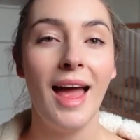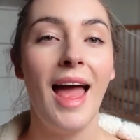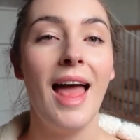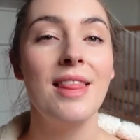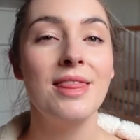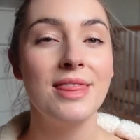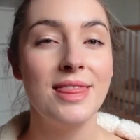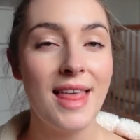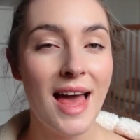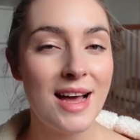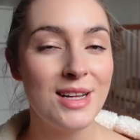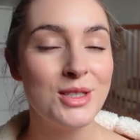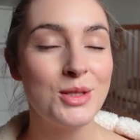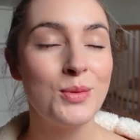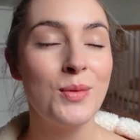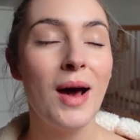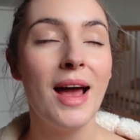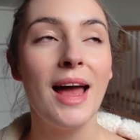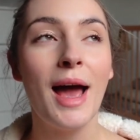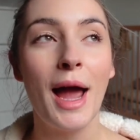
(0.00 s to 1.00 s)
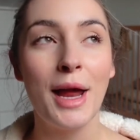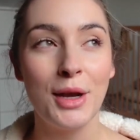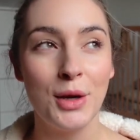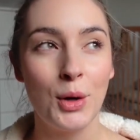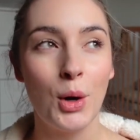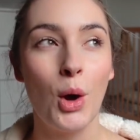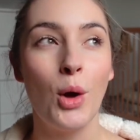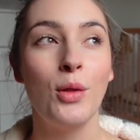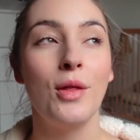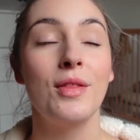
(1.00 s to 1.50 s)
And that's why I
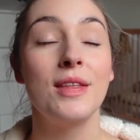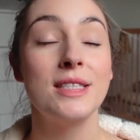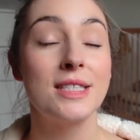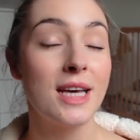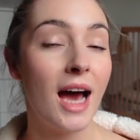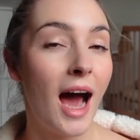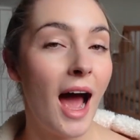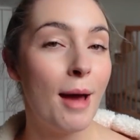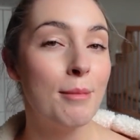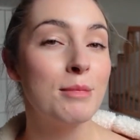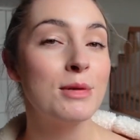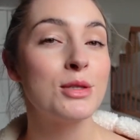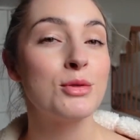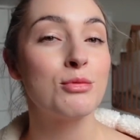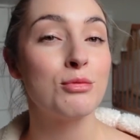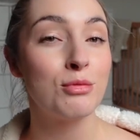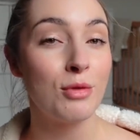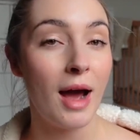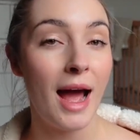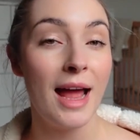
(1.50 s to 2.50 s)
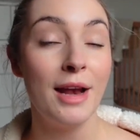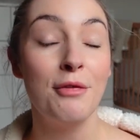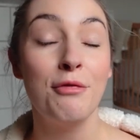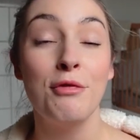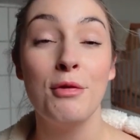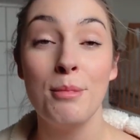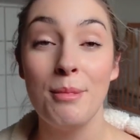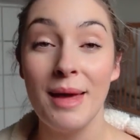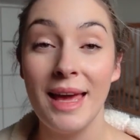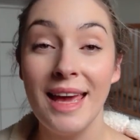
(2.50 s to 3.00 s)
know that the time is right
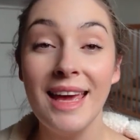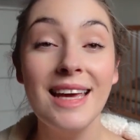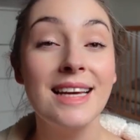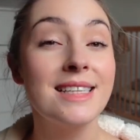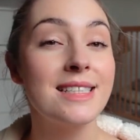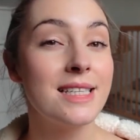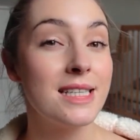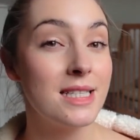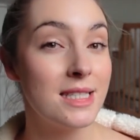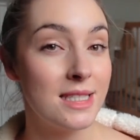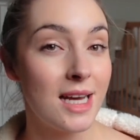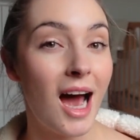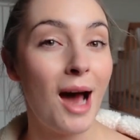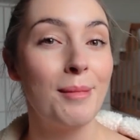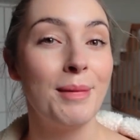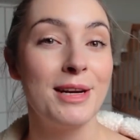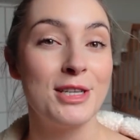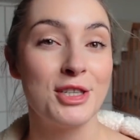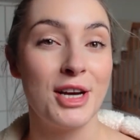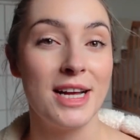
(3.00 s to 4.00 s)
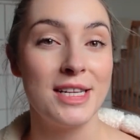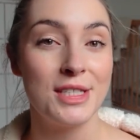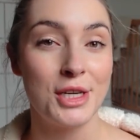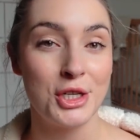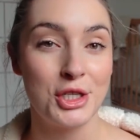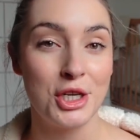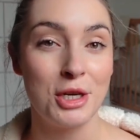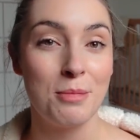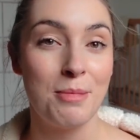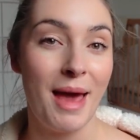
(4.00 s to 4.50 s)
for me to start my
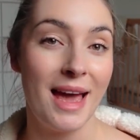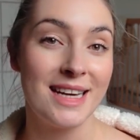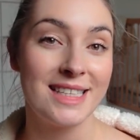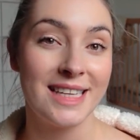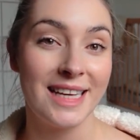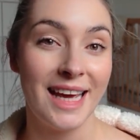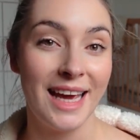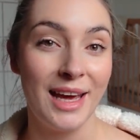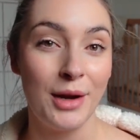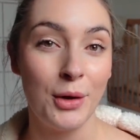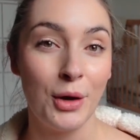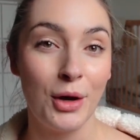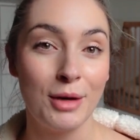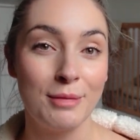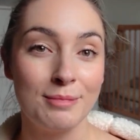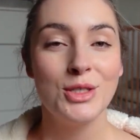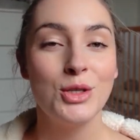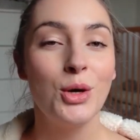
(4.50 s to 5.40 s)
transition back to keto.